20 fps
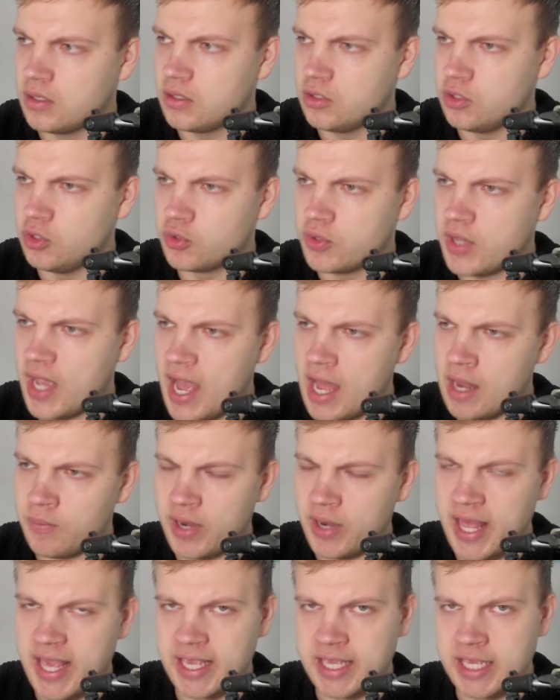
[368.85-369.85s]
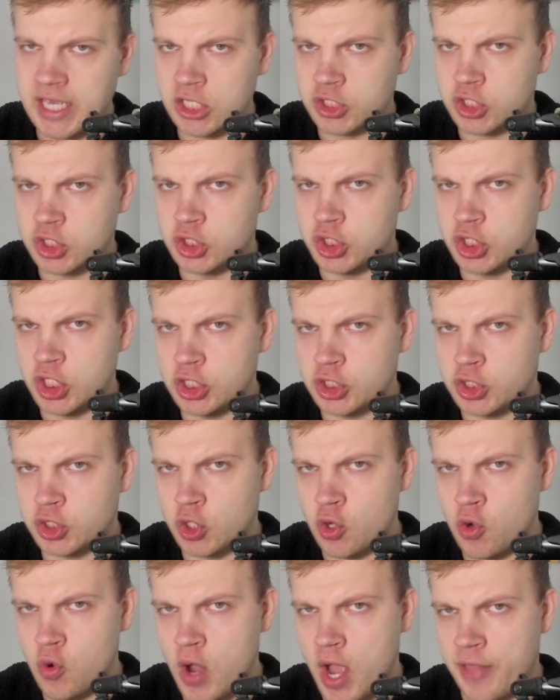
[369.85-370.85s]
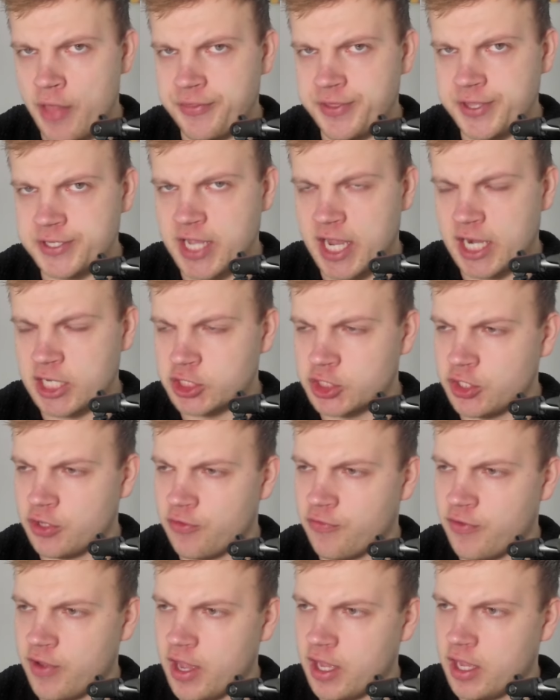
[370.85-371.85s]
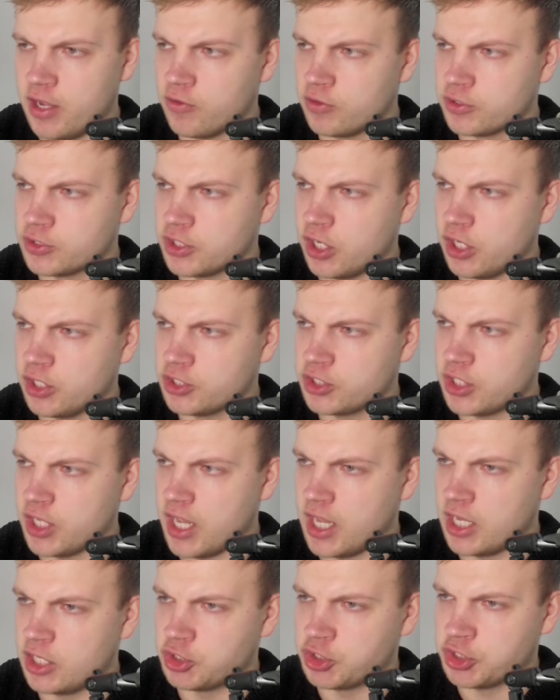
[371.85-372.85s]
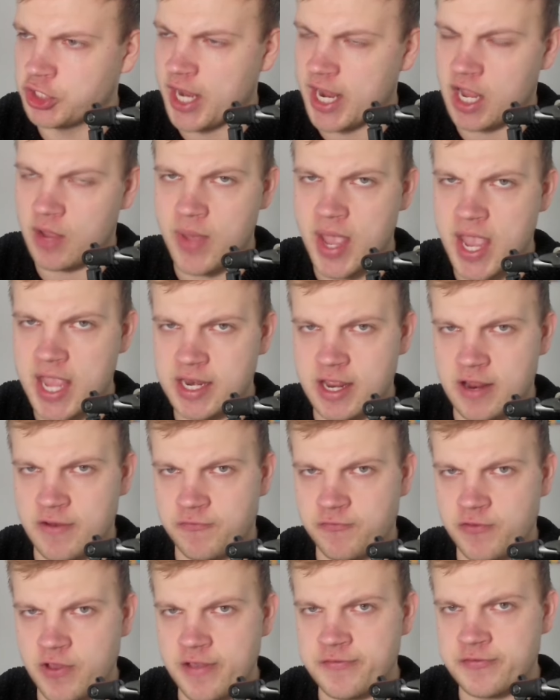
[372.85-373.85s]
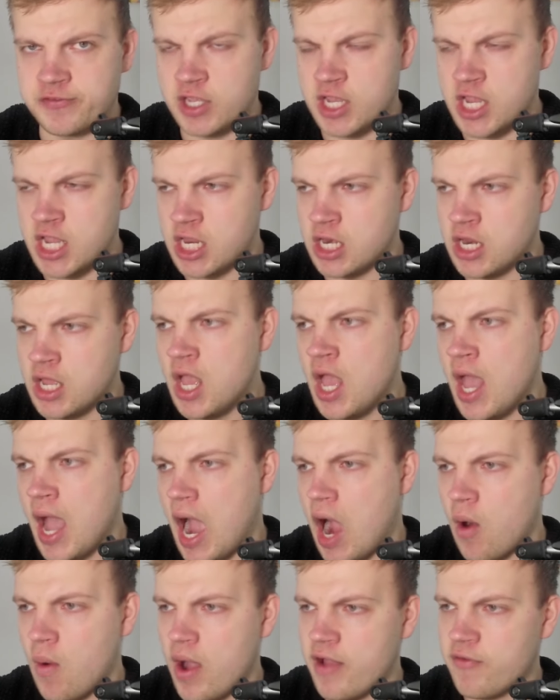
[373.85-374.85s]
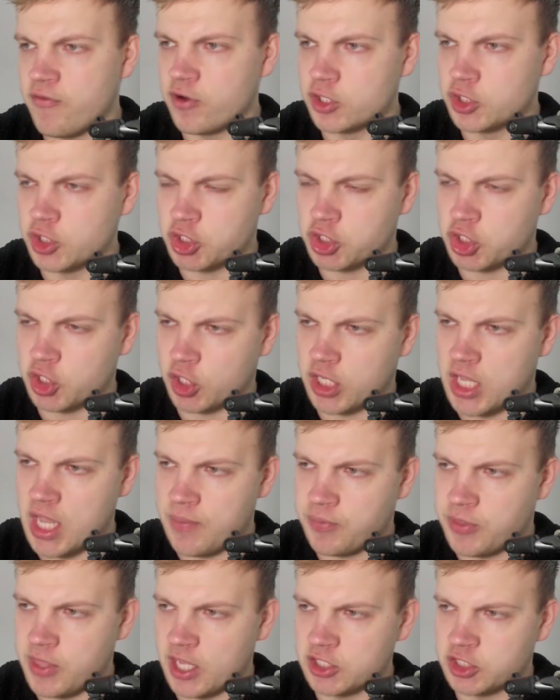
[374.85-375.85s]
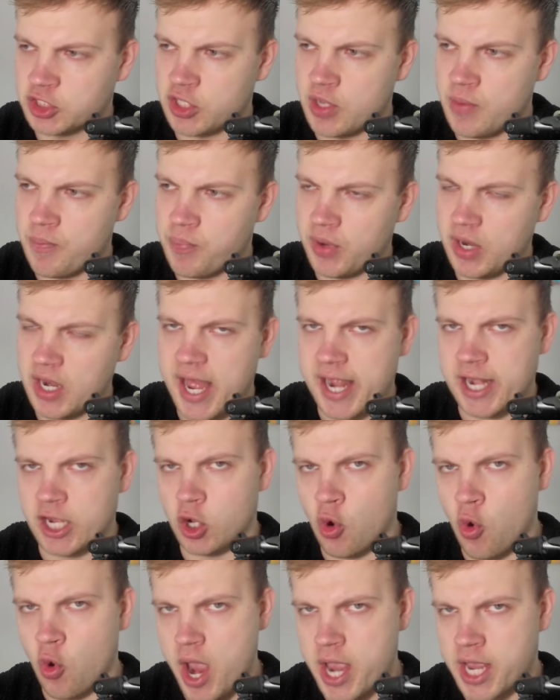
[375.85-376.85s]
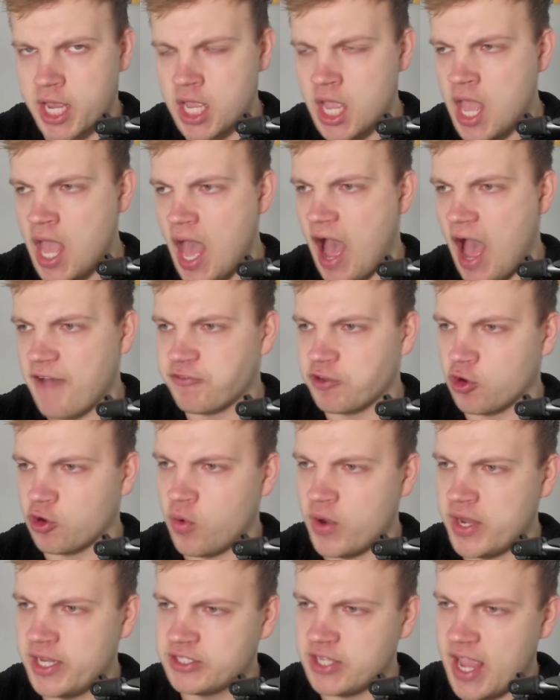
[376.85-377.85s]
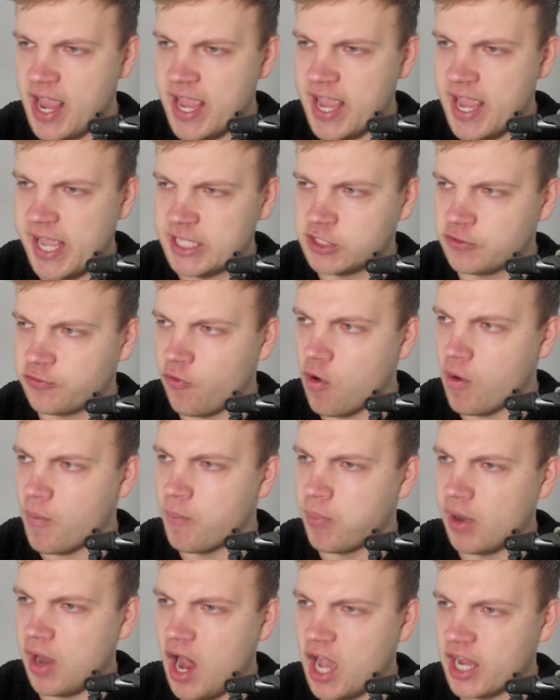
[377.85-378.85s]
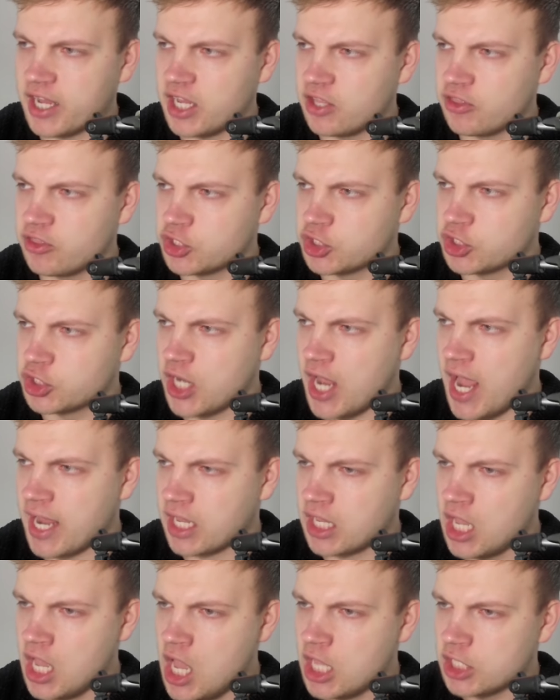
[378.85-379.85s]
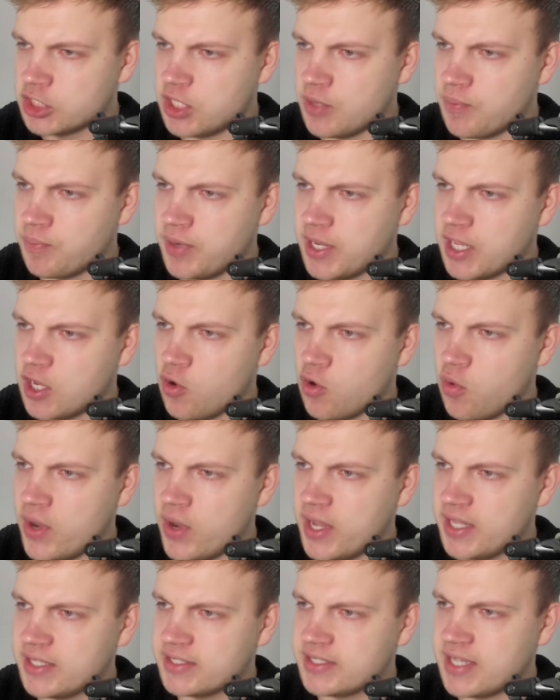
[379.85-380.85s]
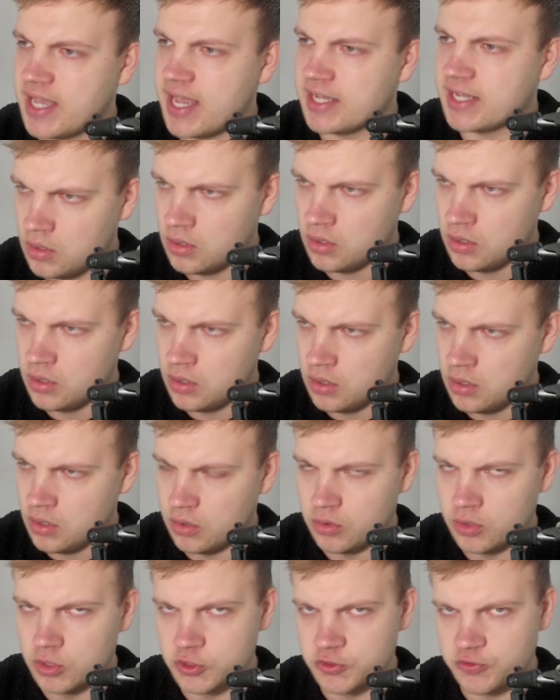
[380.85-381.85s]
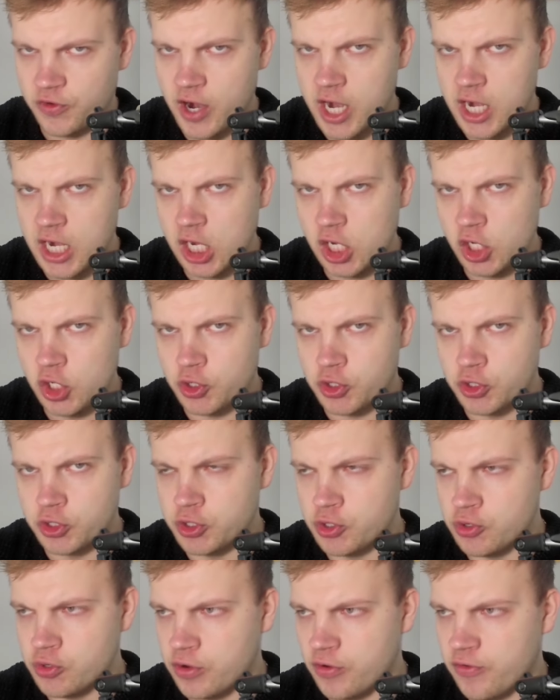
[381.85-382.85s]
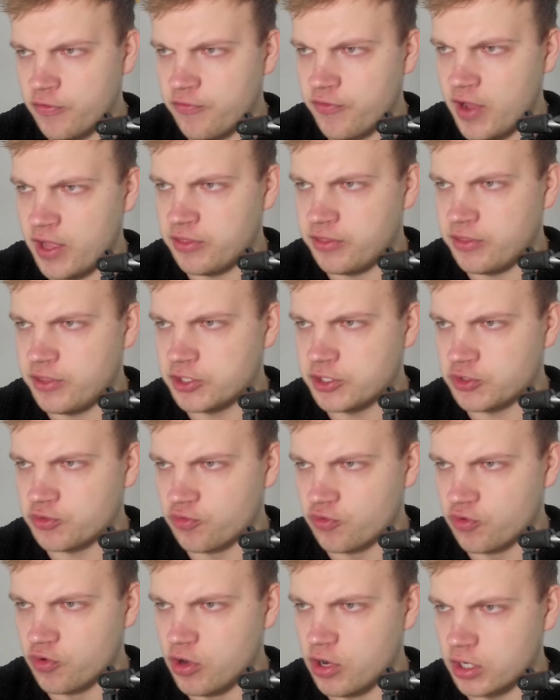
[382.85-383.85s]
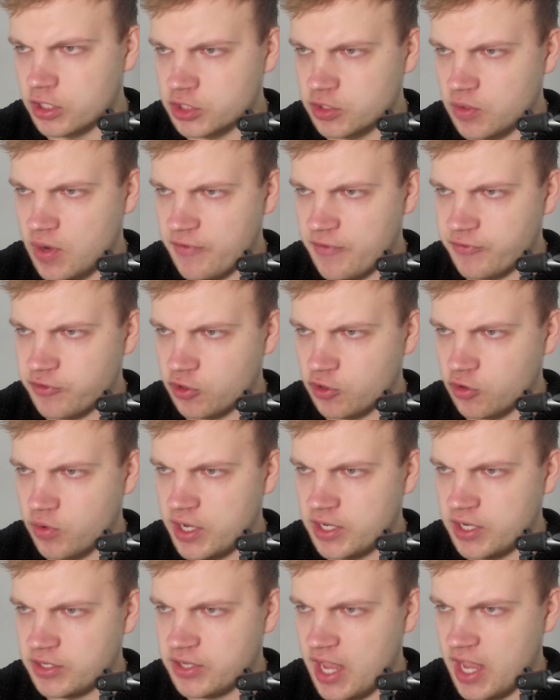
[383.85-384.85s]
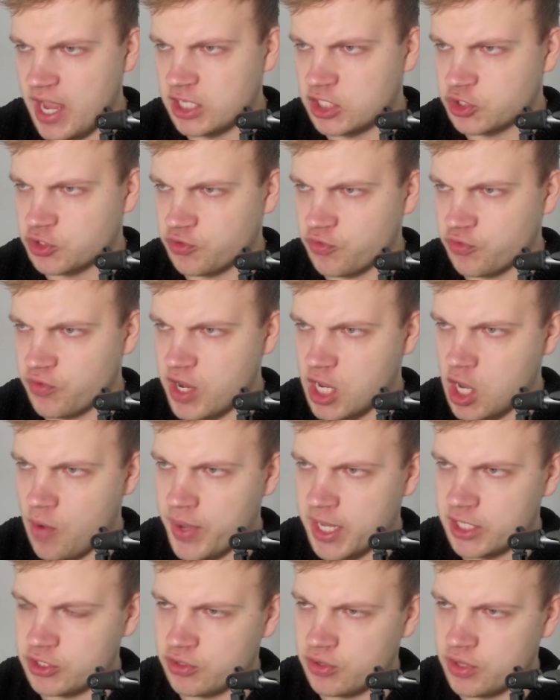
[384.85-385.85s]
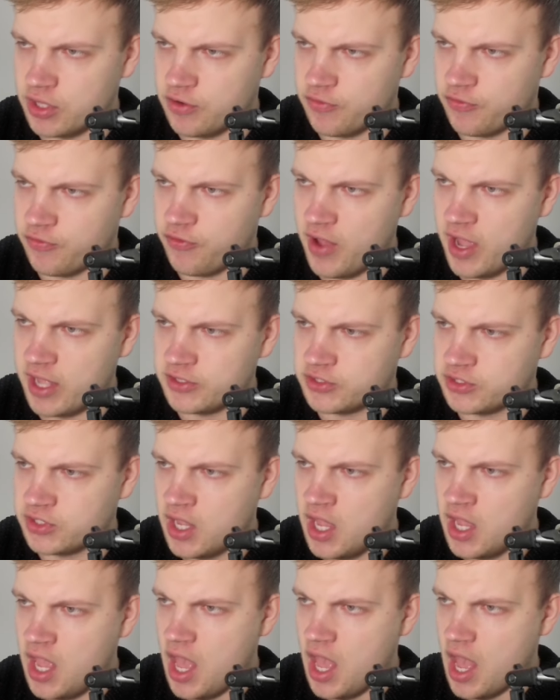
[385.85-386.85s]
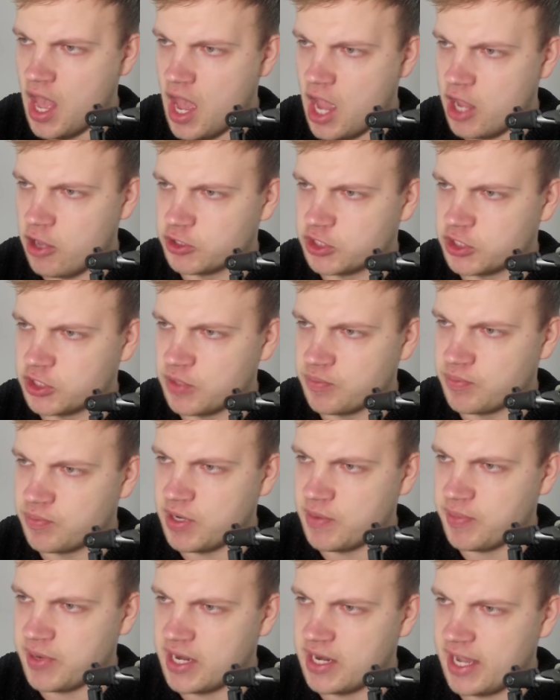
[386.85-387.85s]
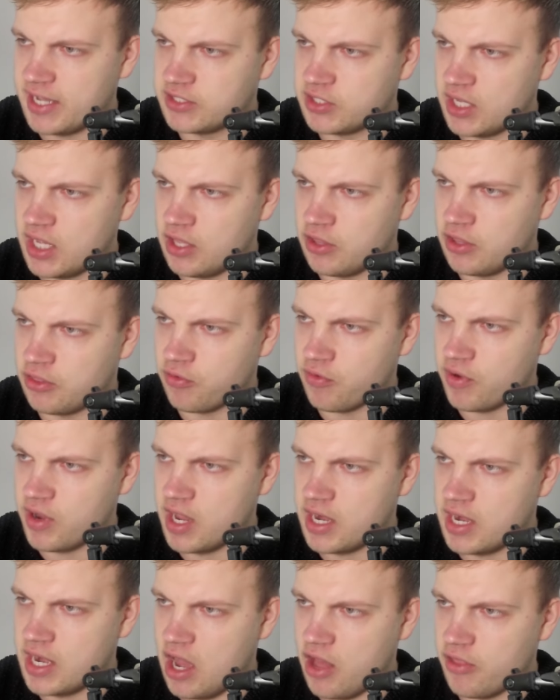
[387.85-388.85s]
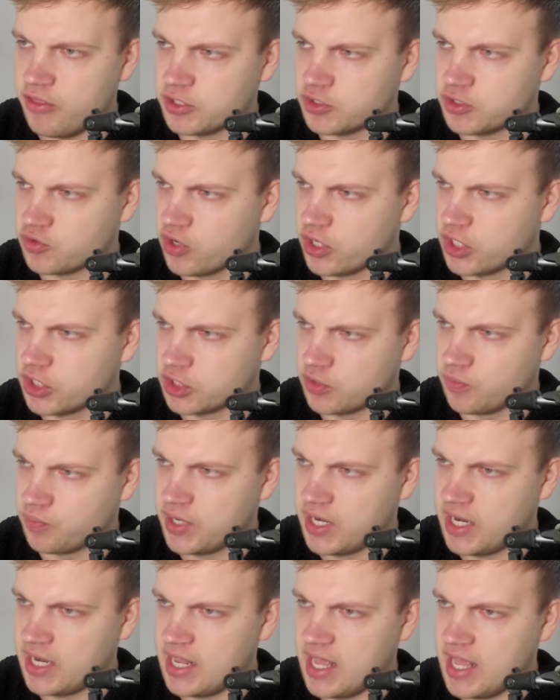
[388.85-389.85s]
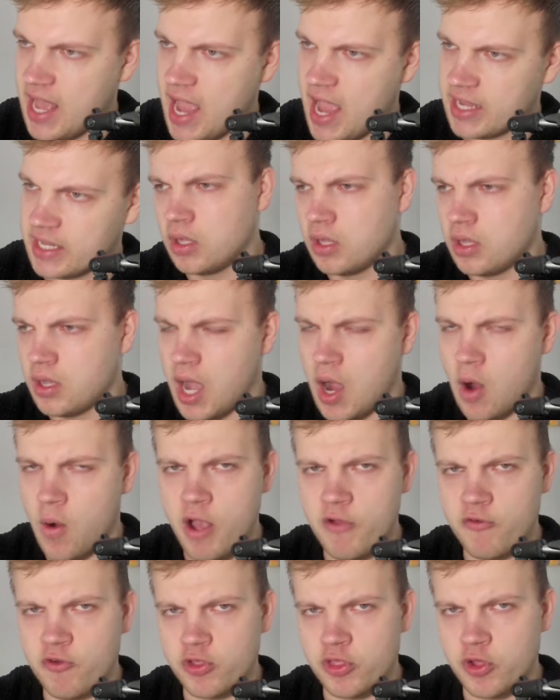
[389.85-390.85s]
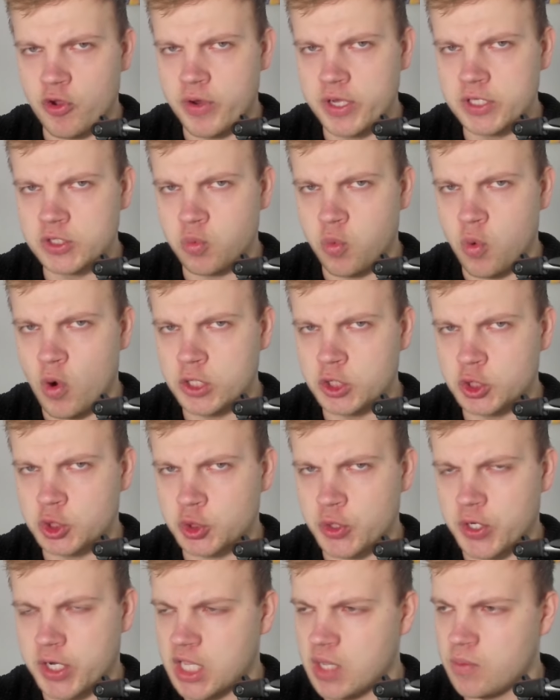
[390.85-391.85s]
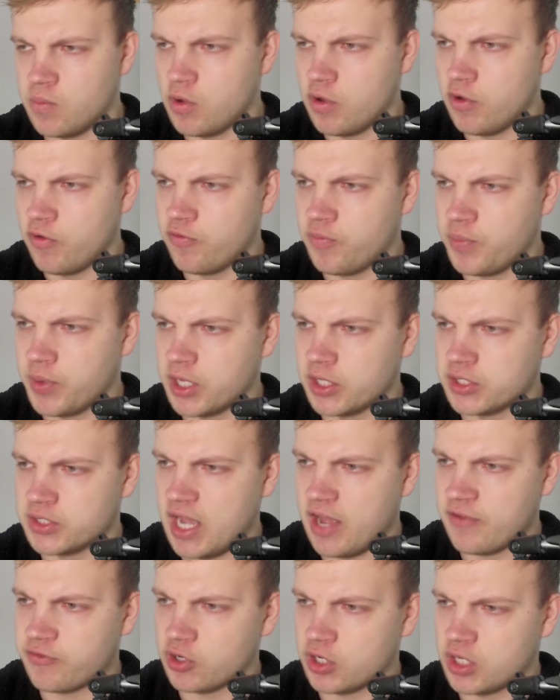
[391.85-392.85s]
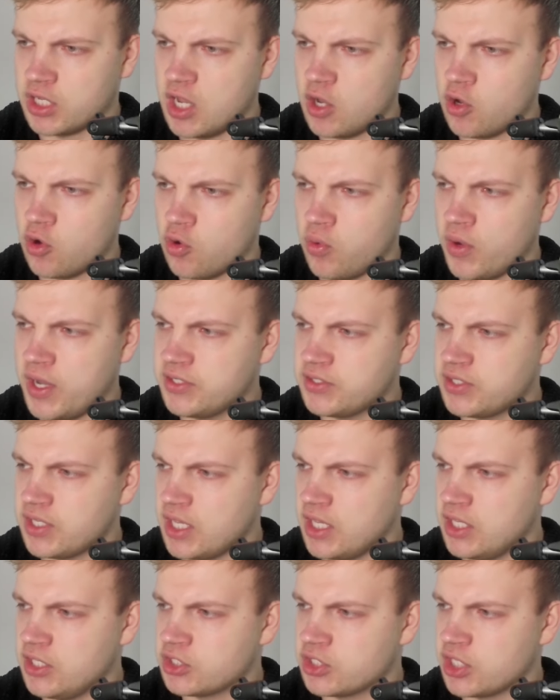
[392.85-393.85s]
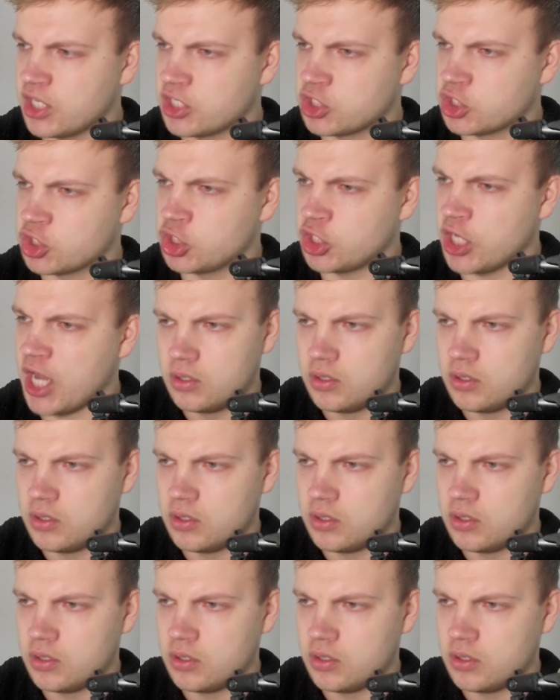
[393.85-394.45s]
You can play king to g2, and this actually results in checkmate in 15. However, just to keep things simple and quick, after queen to h4, blocking the check, simply queen takes e2. There's very little you can do to defend this rook. So after queen to h3 coming into the defense, you simply play knight to e3, and now this rook is completely hanging. However, there is one tricky move, because after queen to e6 check,